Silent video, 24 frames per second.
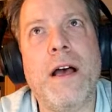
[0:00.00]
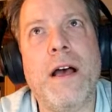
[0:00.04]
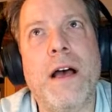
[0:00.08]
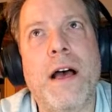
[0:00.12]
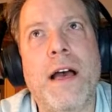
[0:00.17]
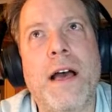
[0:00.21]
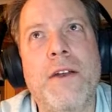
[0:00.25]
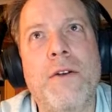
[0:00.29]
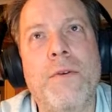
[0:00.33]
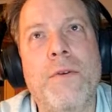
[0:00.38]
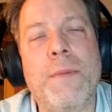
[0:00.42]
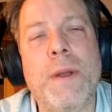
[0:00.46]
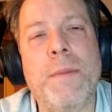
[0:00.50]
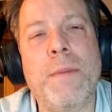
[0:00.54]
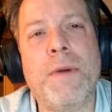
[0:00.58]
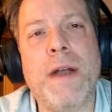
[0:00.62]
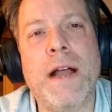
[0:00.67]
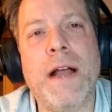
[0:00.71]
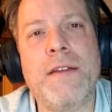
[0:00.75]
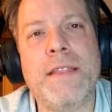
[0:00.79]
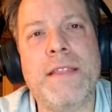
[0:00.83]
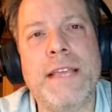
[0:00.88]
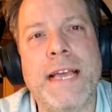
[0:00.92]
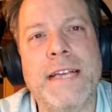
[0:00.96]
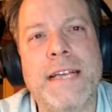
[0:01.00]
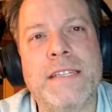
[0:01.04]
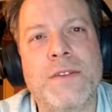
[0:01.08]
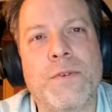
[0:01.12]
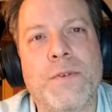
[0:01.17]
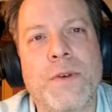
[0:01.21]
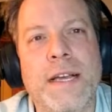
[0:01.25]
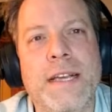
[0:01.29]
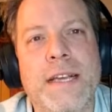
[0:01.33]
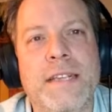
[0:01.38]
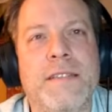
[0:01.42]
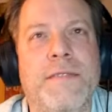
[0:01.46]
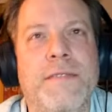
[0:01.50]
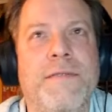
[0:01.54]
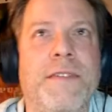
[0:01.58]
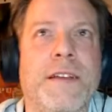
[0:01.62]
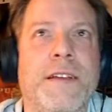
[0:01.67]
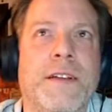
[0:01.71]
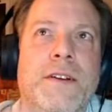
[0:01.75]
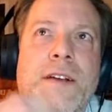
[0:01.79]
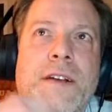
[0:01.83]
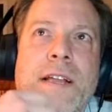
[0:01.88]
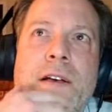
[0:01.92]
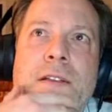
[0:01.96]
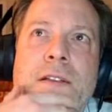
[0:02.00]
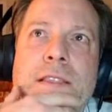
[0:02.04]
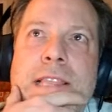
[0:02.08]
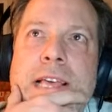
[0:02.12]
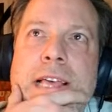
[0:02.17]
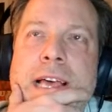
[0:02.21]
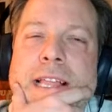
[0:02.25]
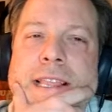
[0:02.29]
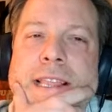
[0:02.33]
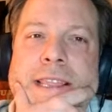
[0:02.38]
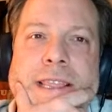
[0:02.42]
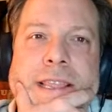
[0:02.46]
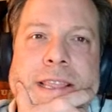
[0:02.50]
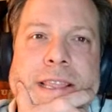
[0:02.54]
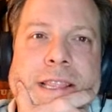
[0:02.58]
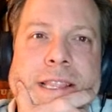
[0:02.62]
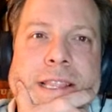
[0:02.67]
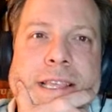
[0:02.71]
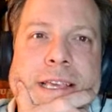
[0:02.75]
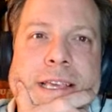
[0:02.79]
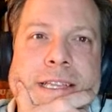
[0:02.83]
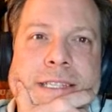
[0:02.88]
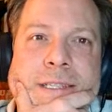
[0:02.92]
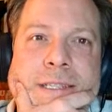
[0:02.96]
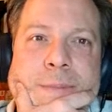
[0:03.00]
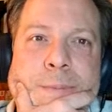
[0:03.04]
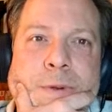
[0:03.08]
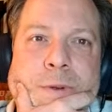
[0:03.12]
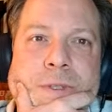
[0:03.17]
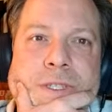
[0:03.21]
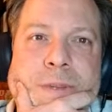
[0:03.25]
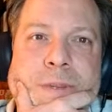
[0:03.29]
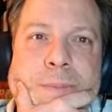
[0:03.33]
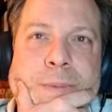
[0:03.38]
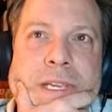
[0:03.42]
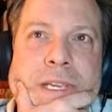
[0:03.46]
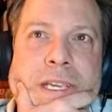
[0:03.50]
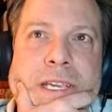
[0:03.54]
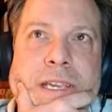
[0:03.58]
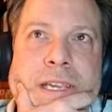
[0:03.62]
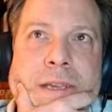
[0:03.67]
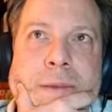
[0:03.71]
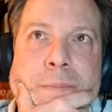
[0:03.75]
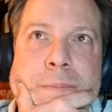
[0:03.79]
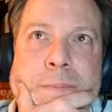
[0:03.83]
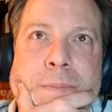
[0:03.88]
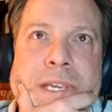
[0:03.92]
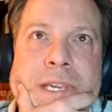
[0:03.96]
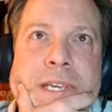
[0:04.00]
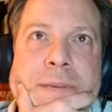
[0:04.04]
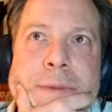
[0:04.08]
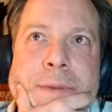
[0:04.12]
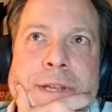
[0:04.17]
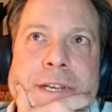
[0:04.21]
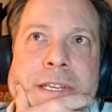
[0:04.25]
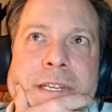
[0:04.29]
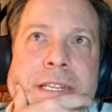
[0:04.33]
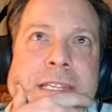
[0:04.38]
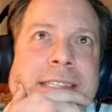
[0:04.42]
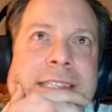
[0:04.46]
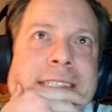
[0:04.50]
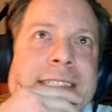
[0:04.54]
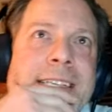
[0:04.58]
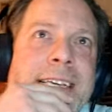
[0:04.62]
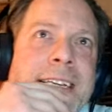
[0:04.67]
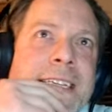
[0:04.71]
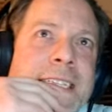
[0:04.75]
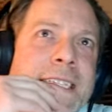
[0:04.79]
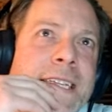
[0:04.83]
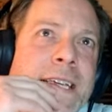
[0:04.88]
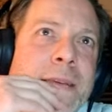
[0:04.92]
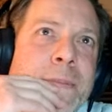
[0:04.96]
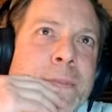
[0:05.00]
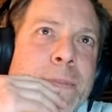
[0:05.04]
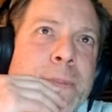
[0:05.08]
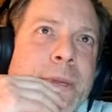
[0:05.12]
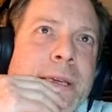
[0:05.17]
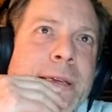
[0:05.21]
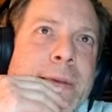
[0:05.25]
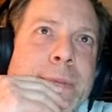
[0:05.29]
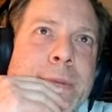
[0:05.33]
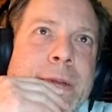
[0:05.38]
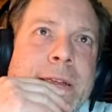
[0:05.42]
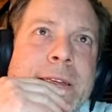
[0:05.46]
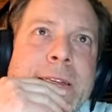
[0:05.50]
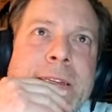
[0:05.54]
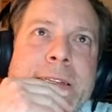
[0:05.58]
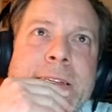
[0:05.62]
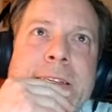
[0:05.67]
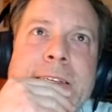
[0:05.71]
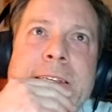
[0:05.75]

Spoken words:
I don't remember how the SOS figured out that it's supposed to be Beekman. Is that his name? Beekman.